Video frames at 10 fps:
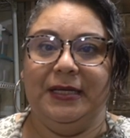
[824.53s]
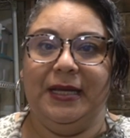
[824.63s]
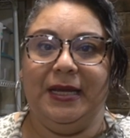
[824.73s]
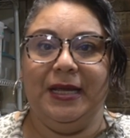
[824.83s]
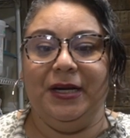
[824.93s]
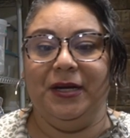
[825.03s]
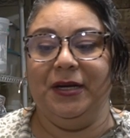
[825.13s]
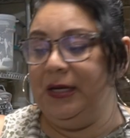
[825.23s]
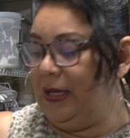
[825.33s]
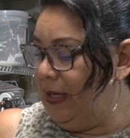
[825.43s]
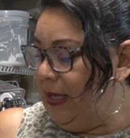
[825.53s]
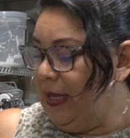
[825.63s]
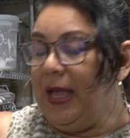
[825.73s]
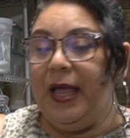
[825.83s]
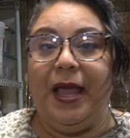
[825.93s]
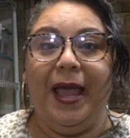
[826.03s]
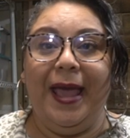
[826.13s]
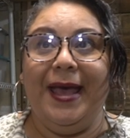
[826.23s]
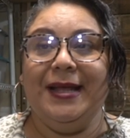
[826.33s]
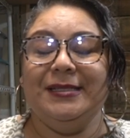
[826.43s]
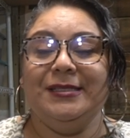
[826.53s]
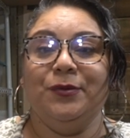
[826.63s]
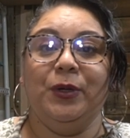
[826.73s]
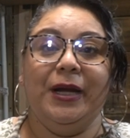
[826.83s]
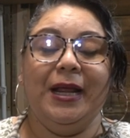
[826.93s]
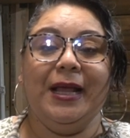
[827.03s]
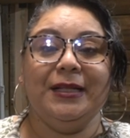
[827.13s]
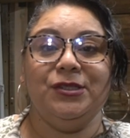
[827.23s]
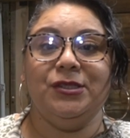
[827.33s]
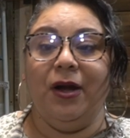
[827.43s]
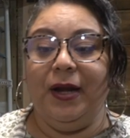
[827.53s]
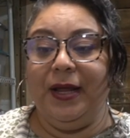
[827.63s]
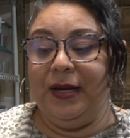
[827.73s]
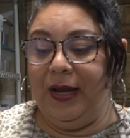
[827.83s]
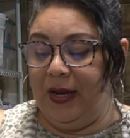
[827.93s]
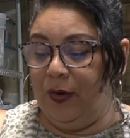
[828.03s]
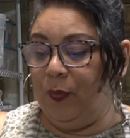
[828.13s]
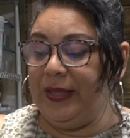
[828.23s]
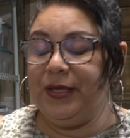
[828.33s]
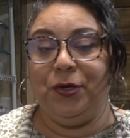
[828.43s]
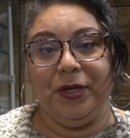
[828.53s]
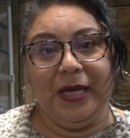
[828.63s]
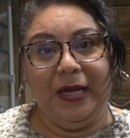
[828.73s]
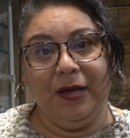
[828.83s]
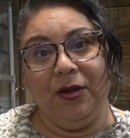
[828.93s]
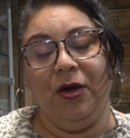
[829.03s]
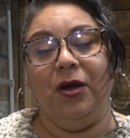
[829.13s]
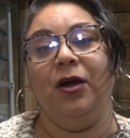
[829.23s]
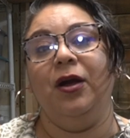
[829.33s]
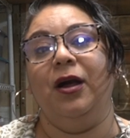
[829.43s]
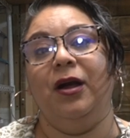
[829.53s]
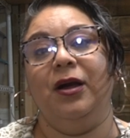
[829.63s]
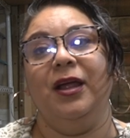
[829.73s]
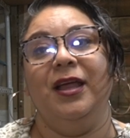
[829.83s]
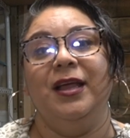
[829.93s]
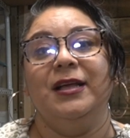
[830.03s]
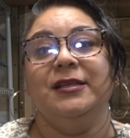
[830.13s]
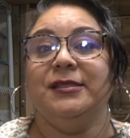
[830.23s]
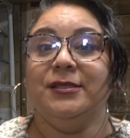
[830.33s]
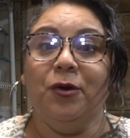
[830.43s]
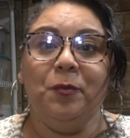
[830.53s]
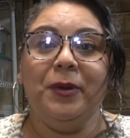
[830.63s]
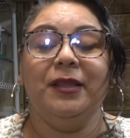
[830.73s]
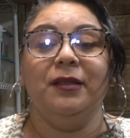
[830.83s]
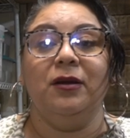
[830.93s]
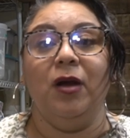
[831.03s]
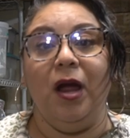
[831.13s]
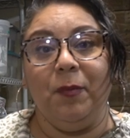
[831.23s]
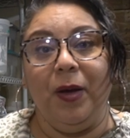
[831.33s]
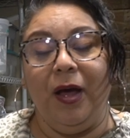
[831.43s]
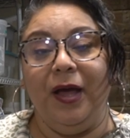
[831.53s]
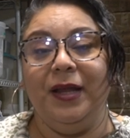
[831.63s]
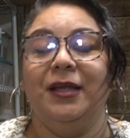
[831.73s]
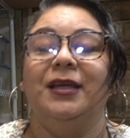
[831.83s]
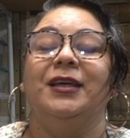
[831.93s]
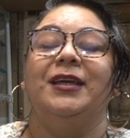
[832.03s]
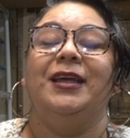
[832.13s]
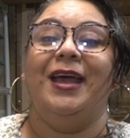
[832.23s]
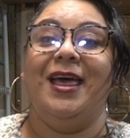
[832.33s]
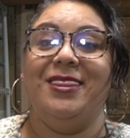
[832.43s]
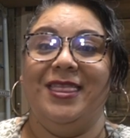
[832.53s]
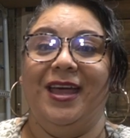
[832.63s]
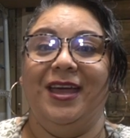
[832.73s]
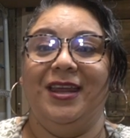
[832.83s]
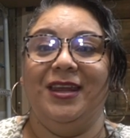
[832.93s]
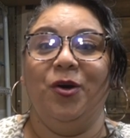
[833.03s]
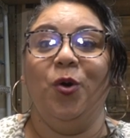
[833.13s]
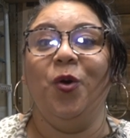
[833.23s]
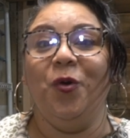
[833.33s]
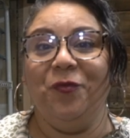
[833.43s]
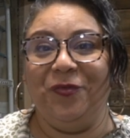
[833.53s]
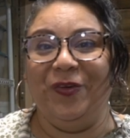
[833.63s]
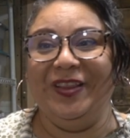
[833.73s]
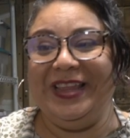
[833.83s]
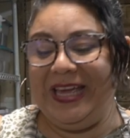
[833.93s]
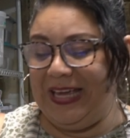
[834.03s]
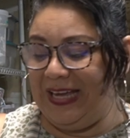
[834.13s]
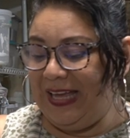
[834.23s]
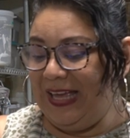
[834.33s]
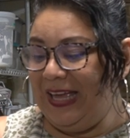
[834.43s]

in here. And we're gonna get started with cooking our soap in the crock pot, and then hopefully